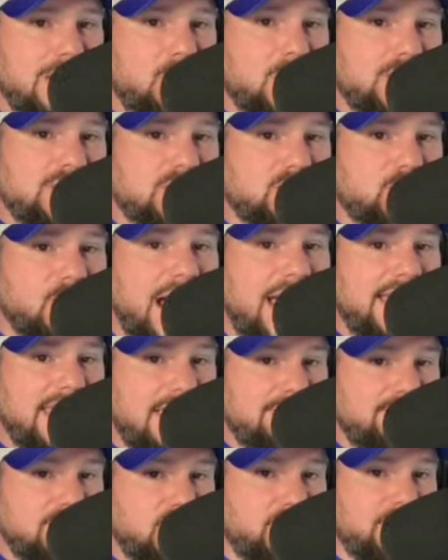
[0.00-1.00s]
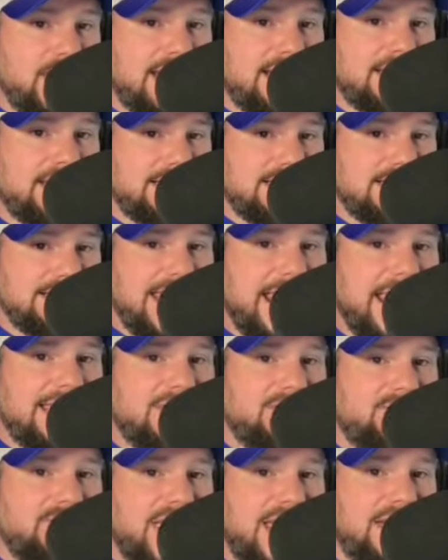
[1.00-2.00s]
which is why they've created the
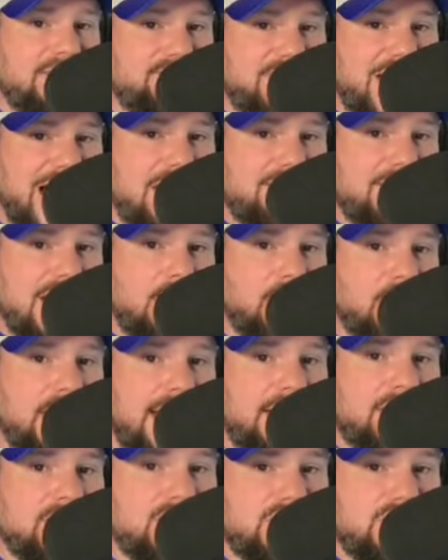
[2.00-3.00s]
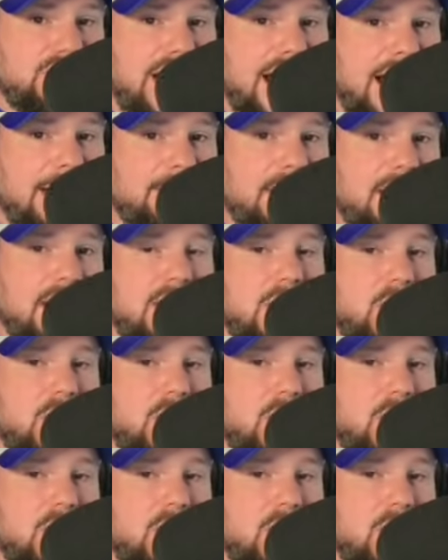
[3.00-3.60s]
Stand the Fan 5-Hour Energy Shot